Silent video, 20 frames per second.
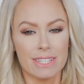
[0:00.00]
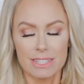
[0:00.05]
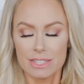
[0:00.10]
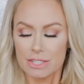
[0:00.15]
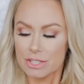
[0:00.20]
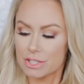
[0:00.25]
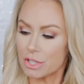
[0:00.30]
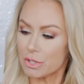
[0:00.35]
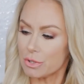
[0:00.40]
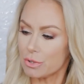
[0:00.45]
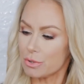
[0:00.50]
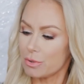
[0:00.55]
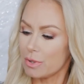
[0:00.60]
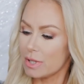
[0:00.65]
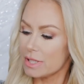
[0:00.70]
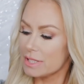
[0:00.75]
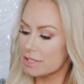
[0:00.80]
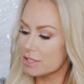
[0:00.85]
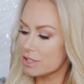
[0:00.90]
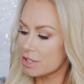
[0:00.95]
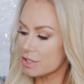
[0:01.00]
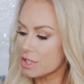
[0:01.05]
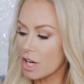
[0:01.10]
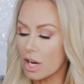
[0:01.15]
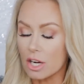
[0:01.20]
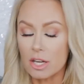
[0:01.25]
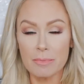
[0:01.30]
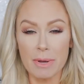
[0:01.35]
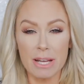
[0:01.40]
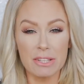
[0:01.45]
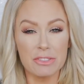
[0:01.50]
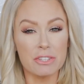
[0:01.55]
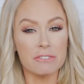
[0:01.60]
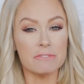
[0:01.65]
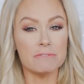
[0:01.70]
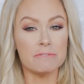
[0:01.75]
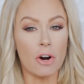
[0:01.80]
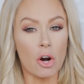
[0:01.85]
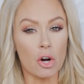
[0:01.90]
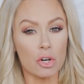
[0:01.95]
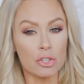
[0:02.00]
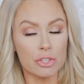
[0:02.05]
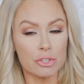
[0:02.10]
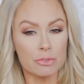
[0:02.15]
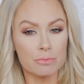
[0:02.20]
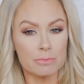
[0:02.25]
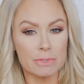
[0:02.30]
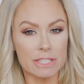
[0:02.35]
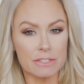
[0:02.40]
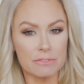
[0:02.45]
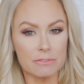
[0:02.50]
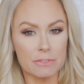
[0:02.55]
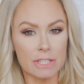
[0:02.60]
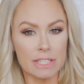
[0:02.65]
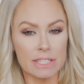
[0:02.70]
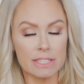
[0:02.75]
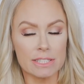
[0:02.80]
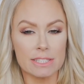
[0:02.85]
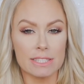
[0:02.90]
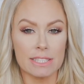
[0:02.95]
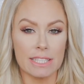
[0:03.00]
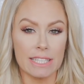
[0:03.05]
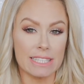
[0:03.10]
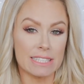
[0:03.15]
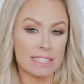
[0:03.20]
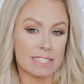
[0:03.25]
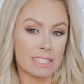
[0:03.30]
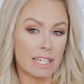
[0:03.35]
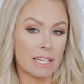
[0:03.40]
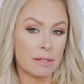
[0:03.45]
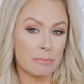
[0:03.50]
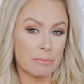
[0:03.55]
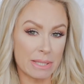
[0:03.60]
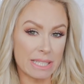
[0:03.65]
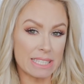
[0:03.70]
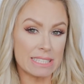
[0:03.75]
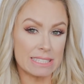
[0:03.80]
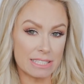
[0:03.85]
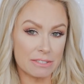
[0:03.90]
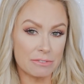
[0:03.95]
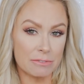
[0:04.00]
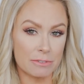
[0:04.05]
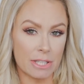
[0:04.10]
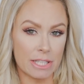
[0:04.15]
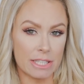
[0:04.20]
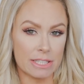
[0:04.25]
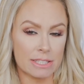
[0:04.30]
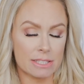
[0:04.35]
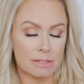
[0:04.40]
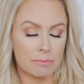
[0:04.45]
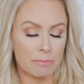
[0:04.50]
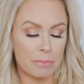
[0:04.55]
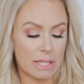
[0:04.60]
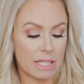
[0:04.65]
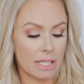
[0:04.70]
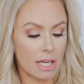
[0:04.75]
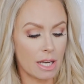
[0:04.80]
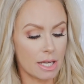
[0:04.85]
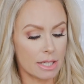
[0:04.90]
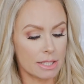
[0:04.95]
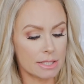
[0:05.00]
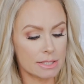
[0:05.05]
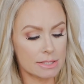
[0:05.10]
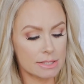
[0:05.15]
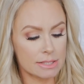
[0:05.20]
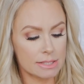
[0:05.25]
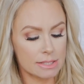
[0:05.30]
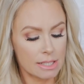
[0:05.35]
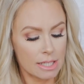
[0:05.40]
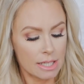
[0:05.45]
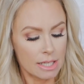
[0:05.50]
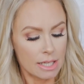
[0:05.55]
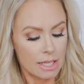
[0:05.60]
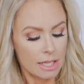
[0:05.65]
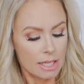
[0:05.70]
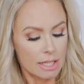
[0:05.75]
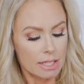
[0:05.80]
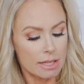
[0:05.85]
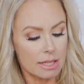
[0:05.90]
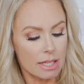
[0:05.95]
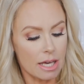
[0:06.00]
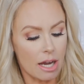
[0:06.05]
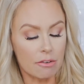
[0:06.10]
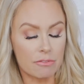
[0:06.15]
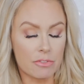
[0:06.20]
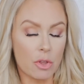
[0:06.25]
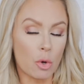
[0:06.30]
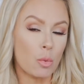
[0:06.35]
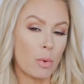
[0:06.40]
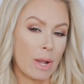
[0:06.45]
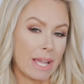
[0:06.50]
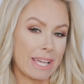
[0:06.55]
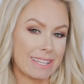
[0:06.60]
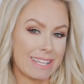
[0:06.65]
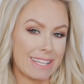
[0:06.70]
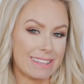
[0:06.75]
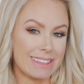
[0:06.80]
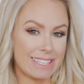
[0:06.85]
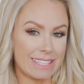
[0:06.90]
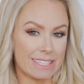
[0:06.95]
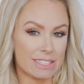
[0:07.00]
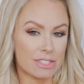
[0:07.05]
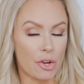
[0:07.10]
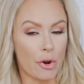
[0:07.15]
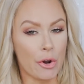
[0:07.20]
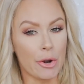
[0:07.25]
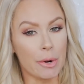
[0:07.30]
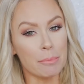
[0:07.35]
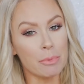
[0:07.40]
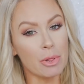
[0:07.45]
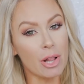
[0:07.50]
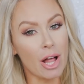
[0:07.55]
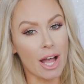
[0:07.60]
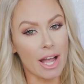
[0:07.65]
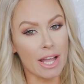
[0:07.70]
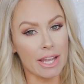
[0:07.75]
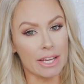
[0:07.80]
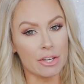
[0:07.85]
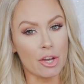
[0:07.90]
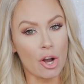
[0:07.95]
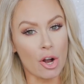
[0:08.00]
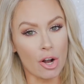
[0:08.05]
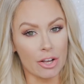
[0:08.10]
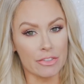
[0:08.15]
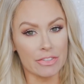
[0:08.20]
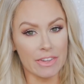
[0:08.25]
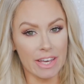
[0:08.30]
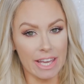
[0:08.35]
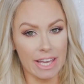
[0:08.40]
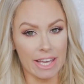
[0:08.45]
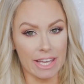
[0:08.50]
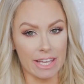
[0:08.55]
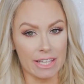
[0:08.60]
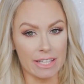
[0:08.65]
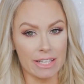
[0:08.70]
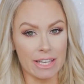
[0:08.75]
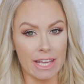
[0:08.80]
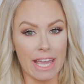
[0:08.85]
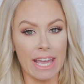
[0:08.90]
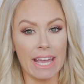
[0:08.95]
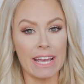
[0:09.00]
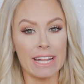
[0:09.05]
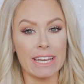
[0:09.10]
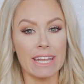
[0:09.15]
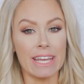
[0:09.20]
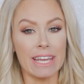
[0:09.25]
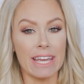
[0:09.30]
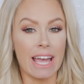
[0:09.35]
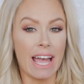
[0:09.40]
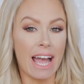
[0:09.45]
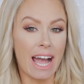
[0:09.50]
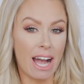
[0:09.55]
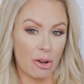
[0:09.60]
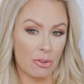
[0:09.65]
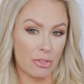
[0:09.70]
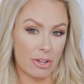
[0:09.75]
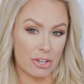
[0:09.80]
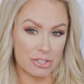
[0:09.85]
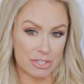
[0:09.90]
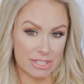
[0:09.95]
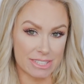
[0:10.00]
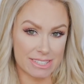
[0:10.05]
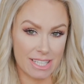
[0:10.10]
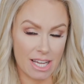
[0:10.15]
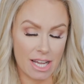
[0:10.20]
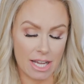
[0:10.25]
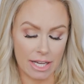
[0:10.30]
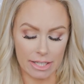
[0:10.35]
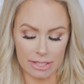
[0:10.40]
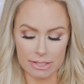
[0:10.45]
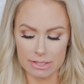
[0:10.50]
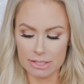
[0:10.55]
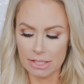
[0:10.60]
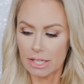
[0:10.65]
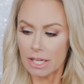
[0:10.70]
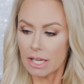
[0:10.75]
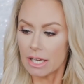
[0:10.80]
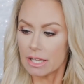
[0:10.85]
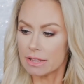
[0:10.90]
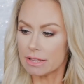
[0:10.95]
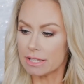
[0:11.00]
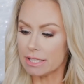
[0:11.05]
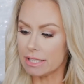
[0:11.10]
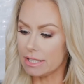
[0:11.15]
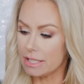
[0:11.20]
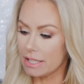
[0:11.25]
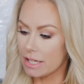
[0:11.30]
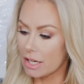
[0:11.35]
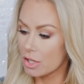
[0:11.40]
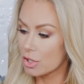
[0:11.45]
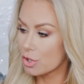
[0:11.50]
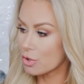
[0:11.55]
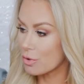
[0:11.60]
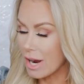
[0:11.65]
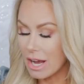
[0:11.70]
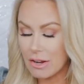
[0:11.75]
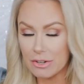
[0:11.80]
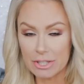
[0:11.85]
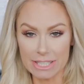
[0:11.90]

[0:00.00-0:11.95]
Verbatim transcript: So to talk about the volume difference, it's a big difference because of the way that these are applied on the head and how they're designed. The crown